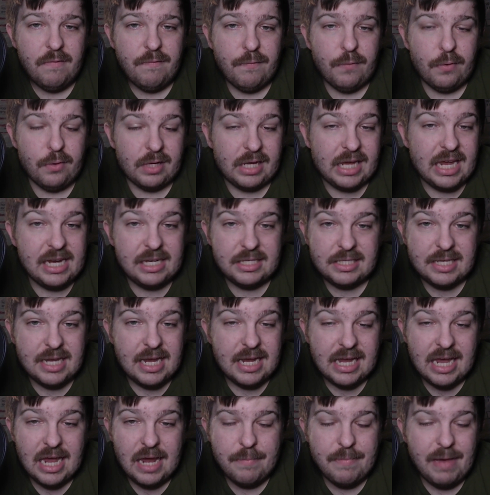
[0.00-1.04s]
for the K
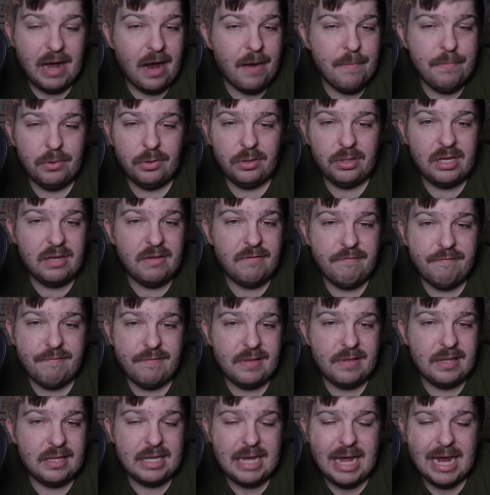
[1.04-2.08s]
State game, I
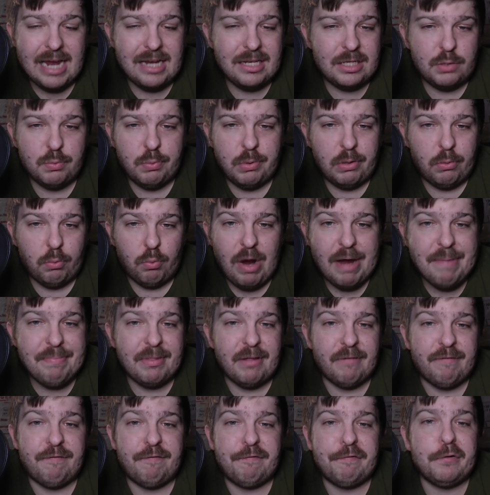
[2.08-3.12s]
believe Kansas would have wiped
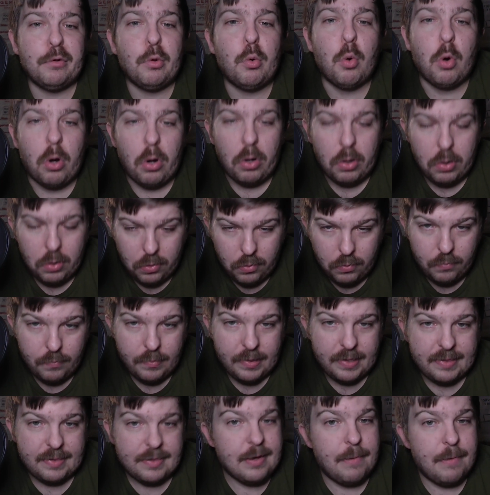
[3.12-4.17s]
the floor
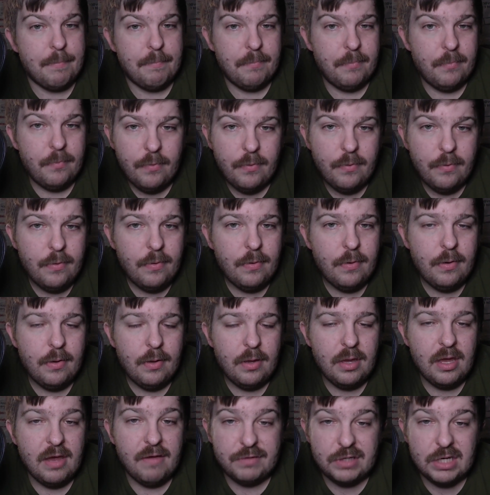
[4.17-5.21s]
with them.
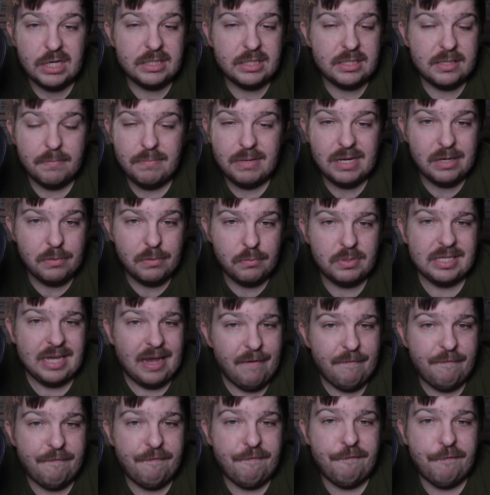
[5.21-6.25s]
If Jason Bean was
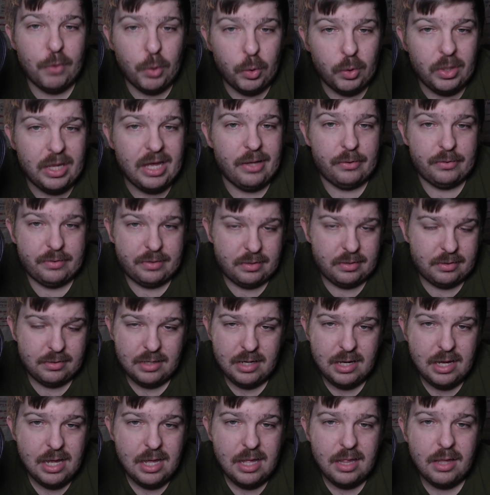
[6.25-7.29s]
at full health,
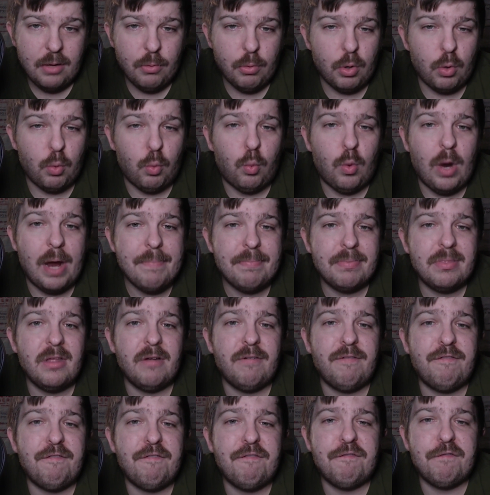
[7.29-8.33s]
they would have wiped
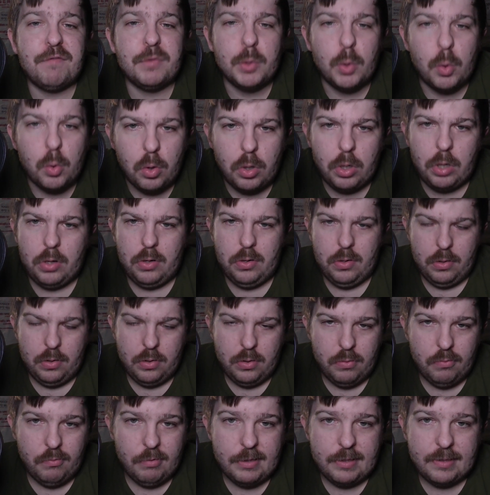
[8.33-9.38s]
the floor
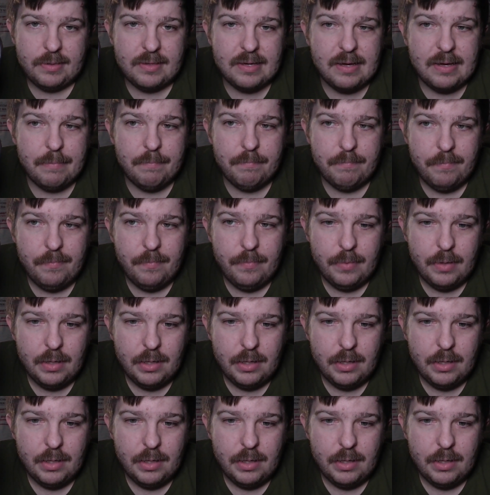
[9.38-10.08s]
with them.